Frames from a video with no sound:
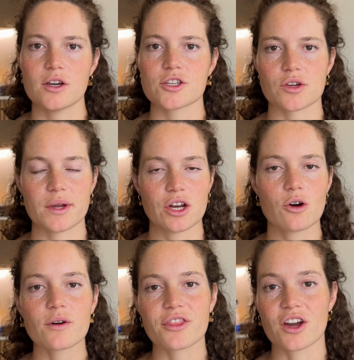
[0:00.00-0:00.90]
So we know
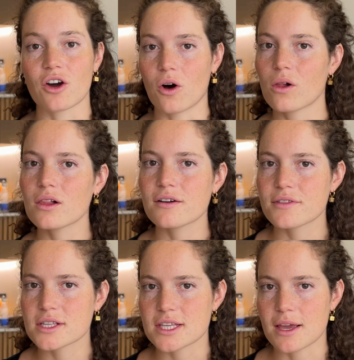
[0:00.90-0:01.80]
what the goal of
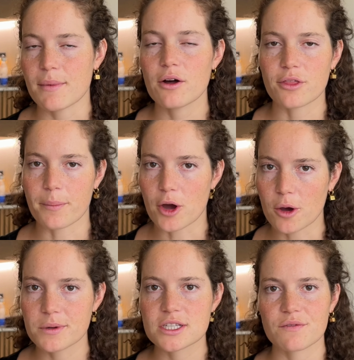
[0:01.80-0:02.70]
this email, the
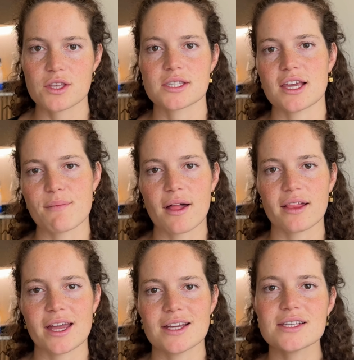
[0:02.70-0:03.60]
purpose of this email
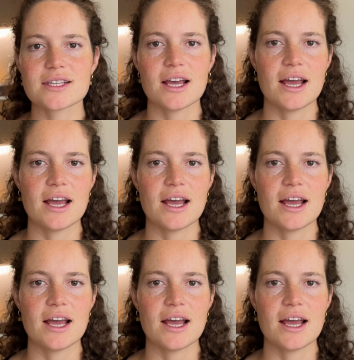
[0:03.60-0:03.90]
is,